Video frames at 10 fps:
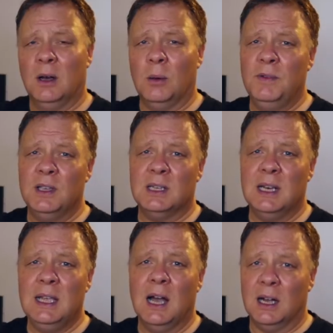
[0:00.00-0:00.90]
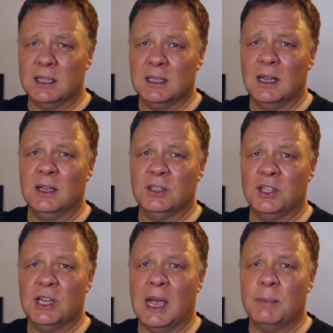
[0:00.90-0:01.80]
Obviously, us larger
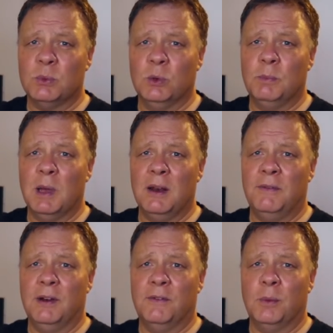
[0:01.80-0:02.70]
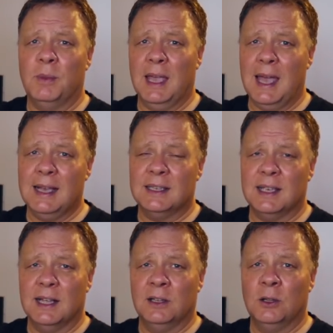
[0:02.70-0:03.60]
chaps would benefit from the
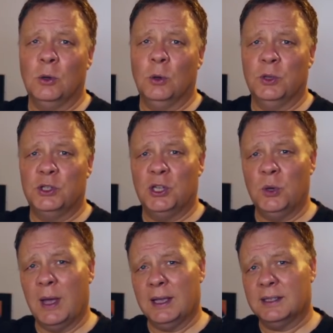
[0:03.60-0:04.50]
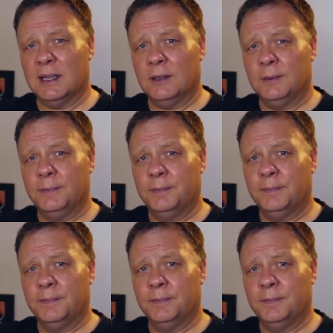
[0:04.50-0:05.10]
XL or the 2XL.